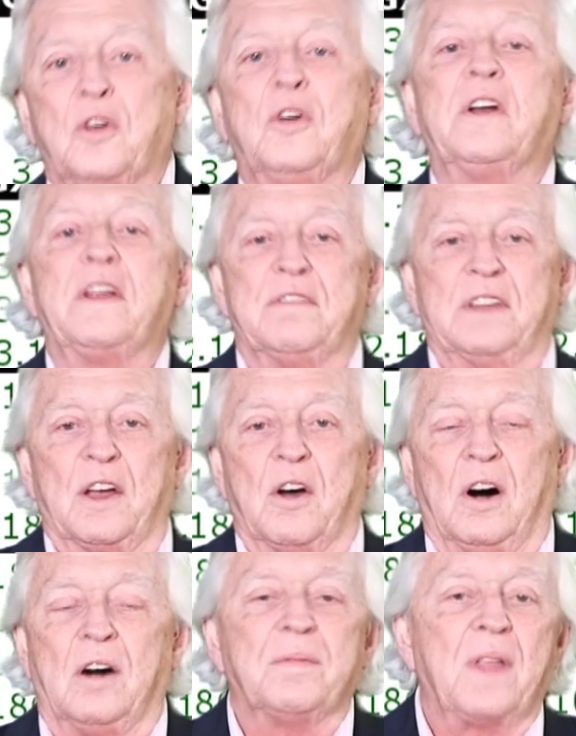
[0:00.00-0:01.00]
Good evening,
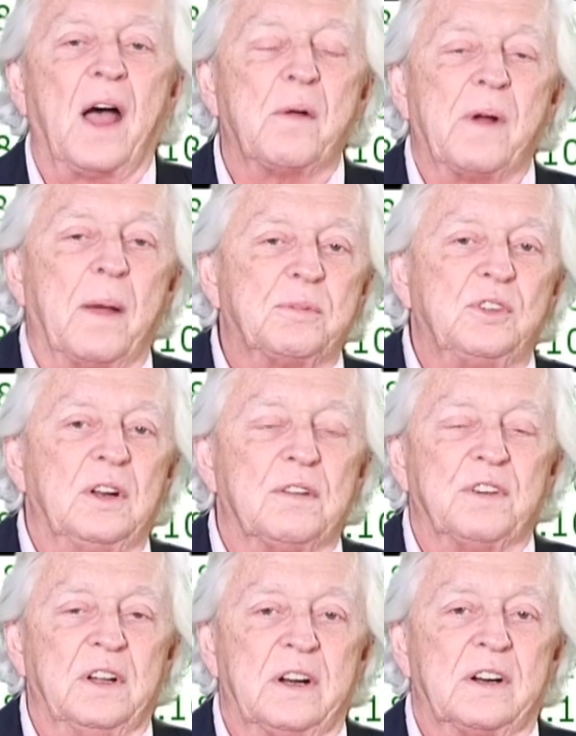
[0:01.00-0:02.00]
all. Ira Epstein
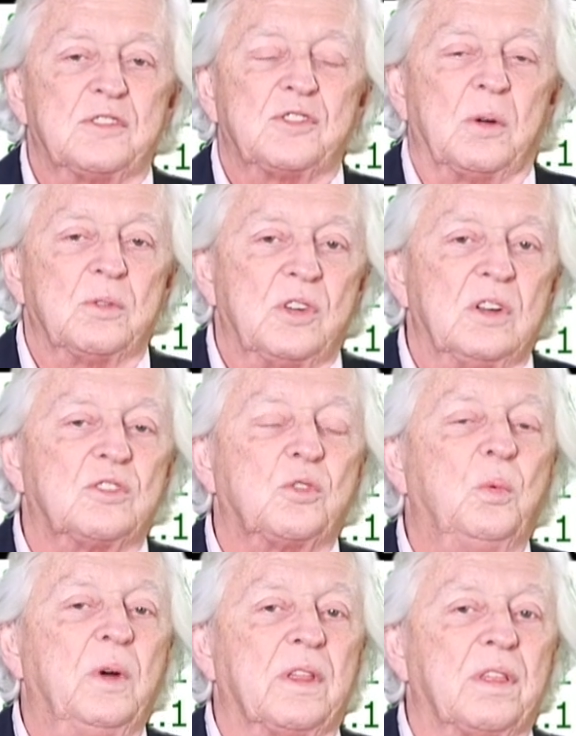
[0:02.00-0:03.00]
of Linden
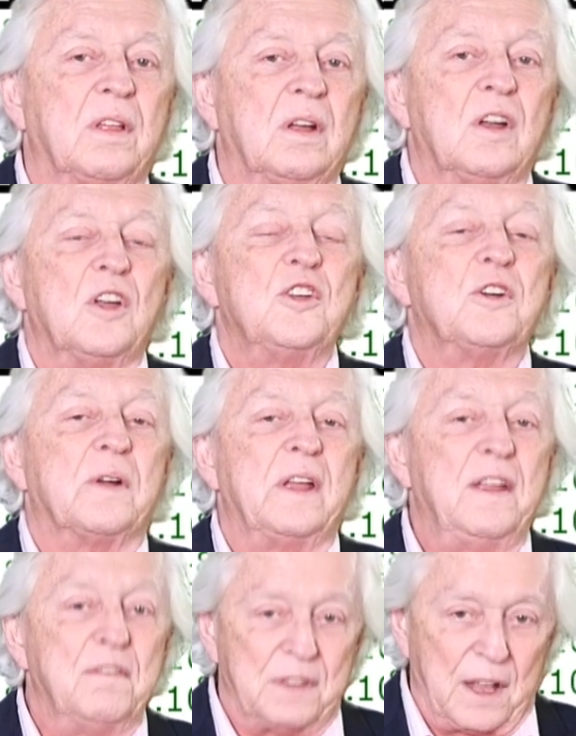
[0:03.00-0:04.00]
Associates with your
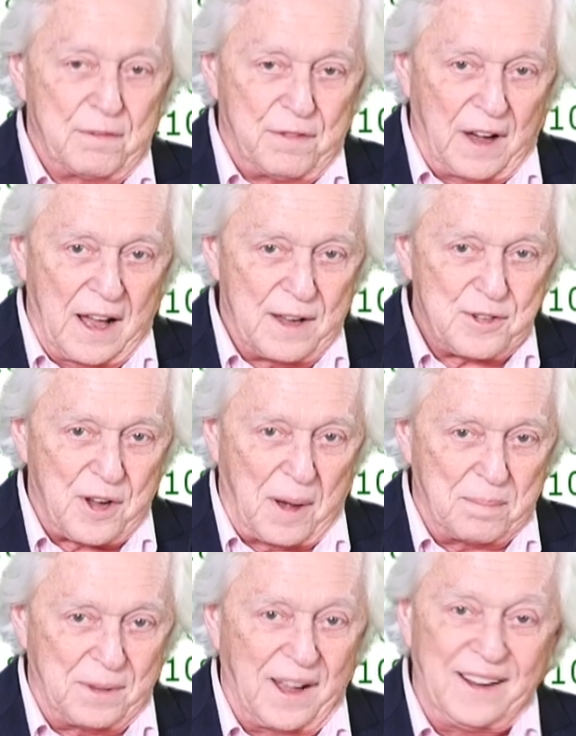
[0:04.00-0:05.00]
evening flash
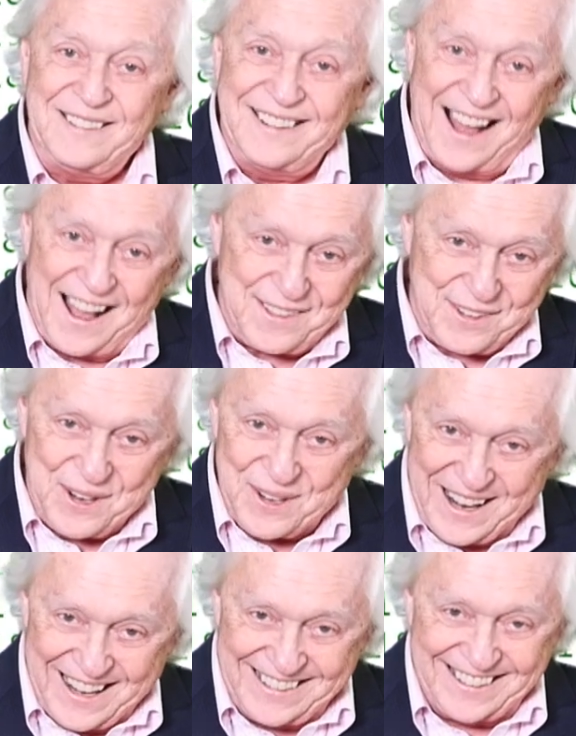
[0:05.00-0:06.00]
update, and that's
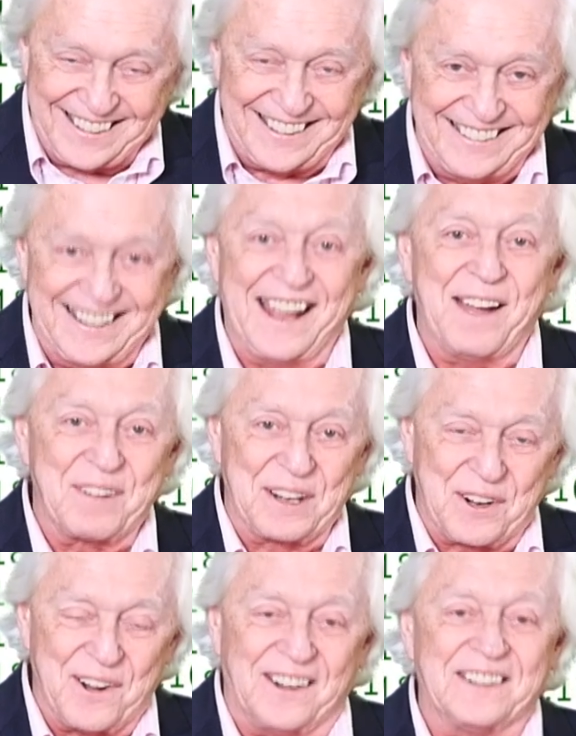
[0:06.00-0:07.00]
your end of the day. I'm going
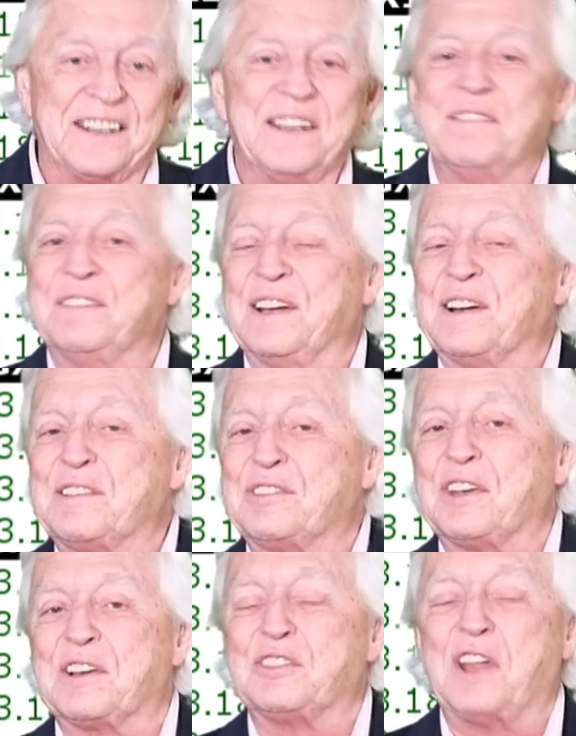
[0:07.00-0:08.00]
to call it evening.
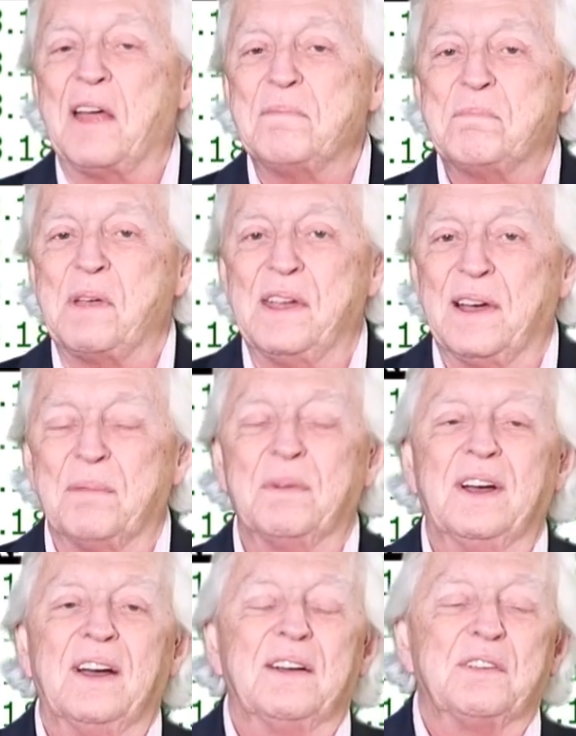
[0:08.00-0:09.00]
It's 6:10 p.m.
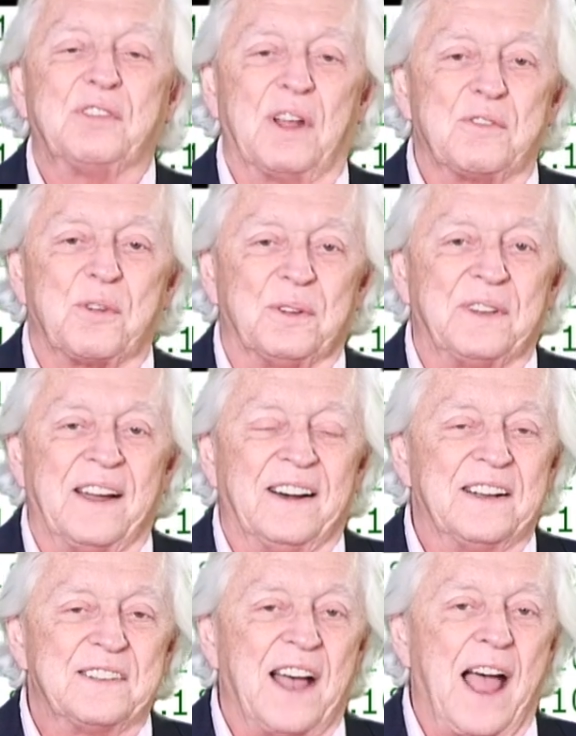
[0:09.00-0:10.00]
Central
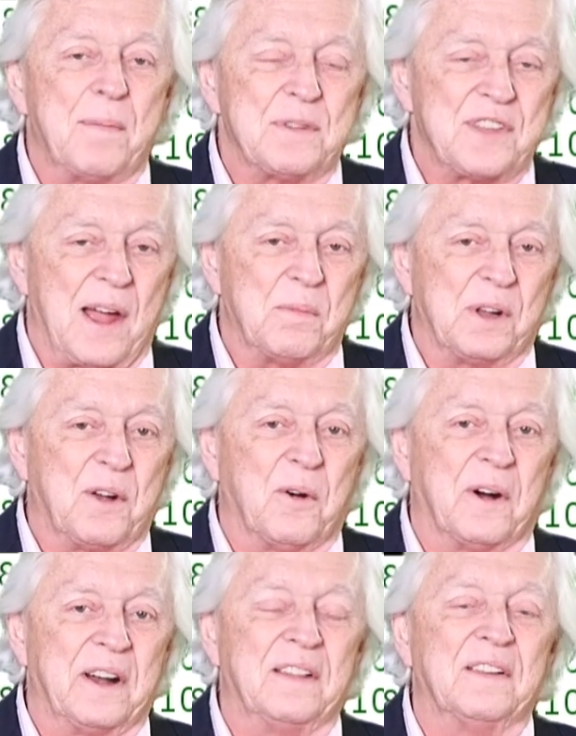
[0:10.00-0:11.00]
Daylight Time as I'm
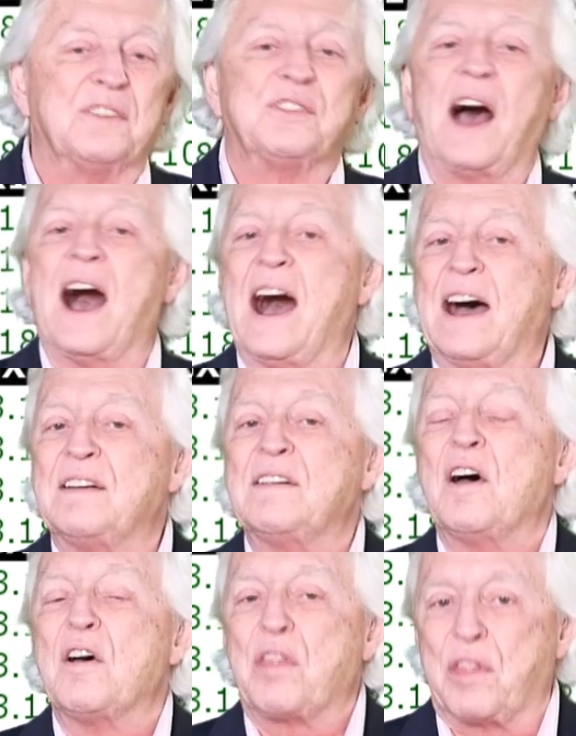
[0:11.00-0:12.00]
recording this on
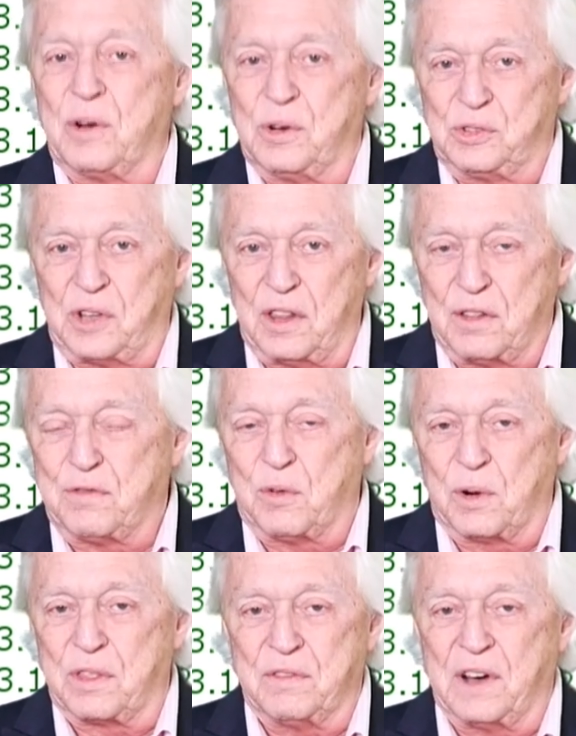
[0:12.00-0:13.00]
Thursday, the
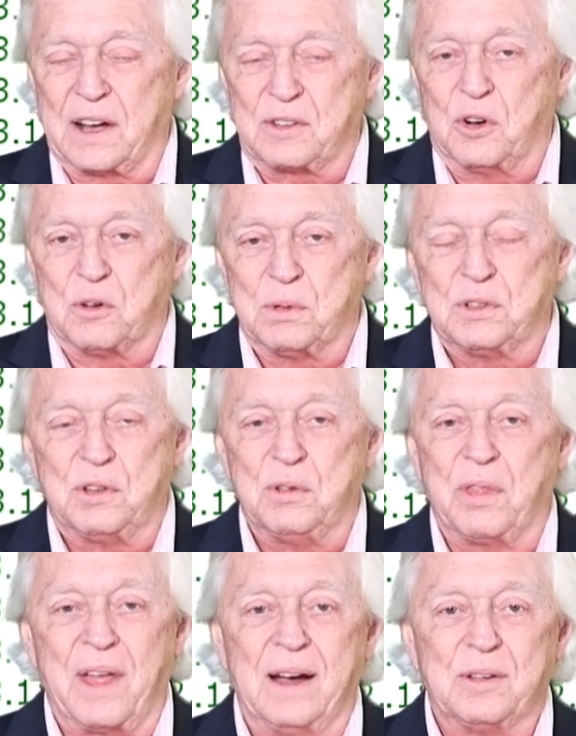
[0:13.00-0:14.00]
4th of October,
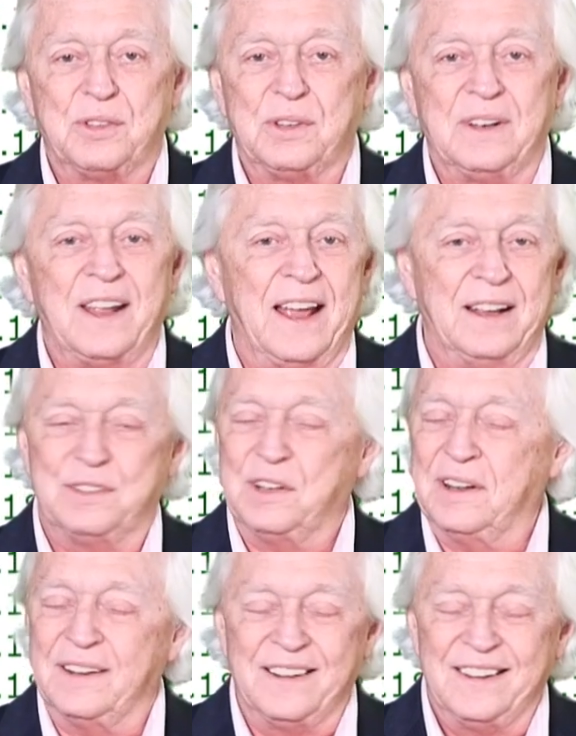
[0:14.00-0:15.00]

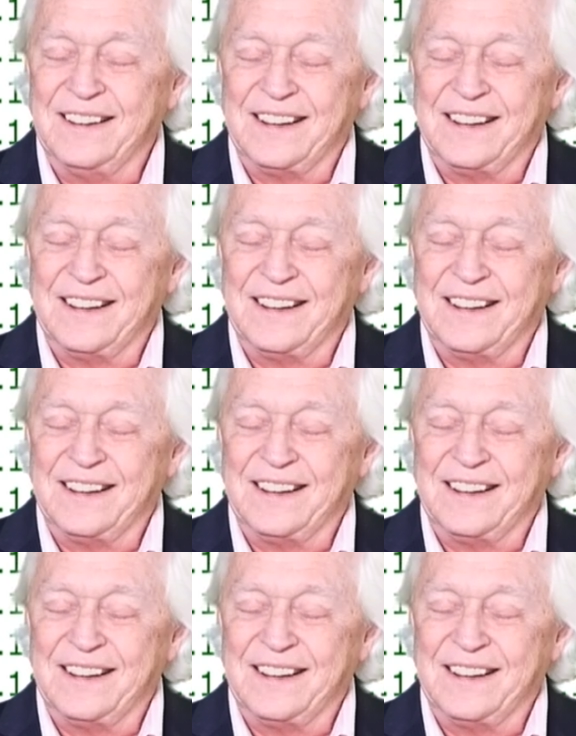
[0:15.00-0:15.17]
2018.